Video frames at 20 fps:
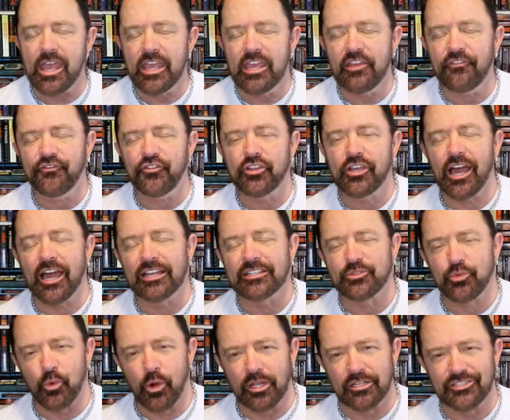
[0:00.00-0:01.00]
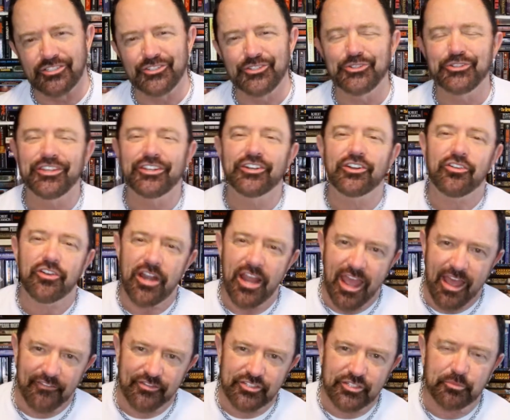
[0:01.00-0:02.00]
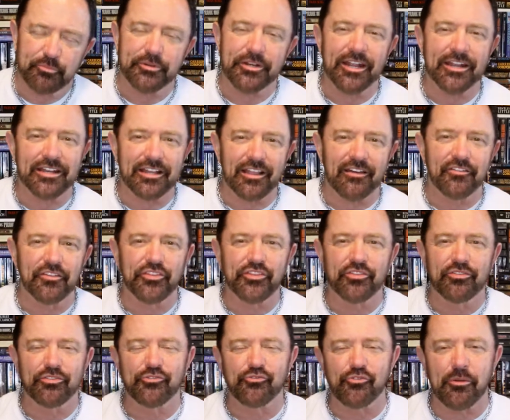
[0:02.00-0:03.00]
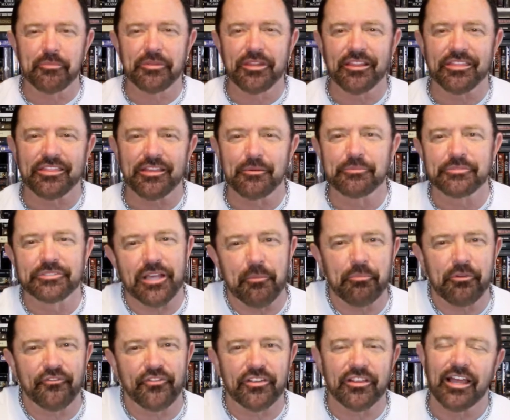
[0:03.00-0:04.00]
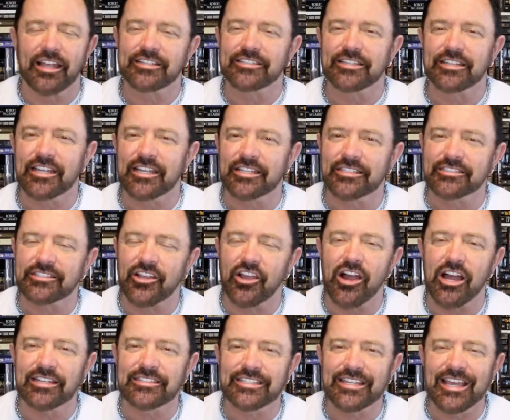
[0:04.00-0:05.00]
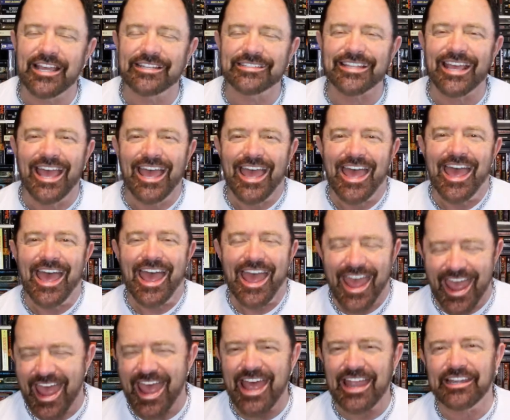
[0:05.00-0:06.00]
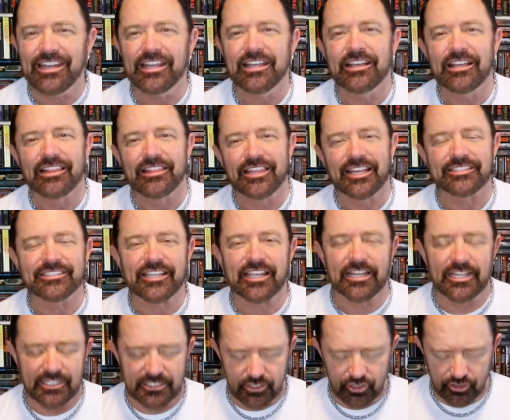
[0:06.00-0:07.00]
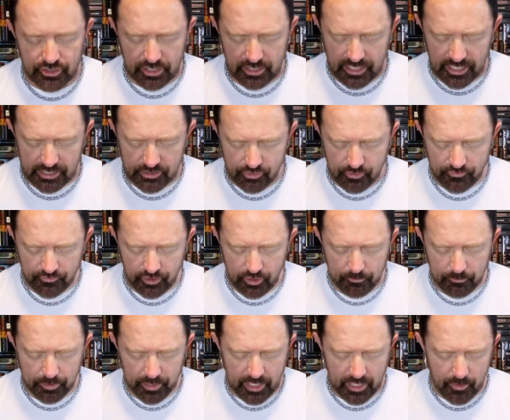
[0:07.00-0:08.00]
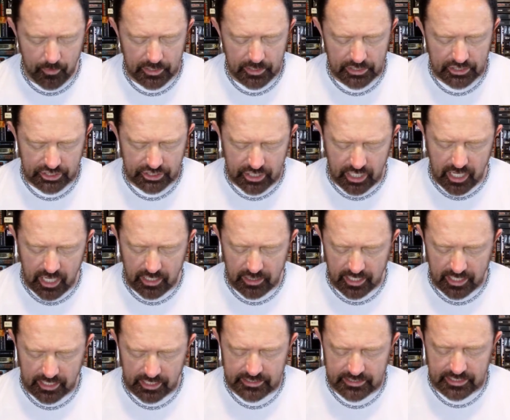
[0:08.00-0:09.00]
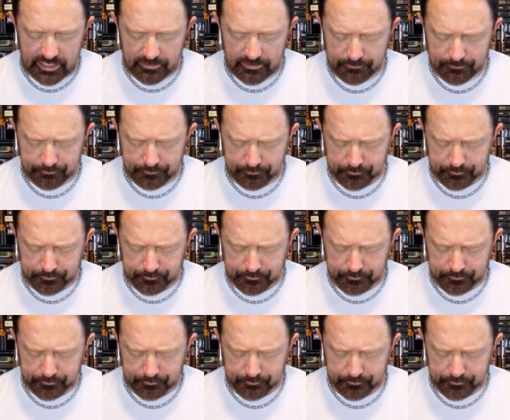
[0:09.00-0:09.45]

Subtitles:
if you guys want to, you don't have to, but I'd love it. Throw me a thumbs up if you like today's content. And let's get into today's review. But I want to, like I said,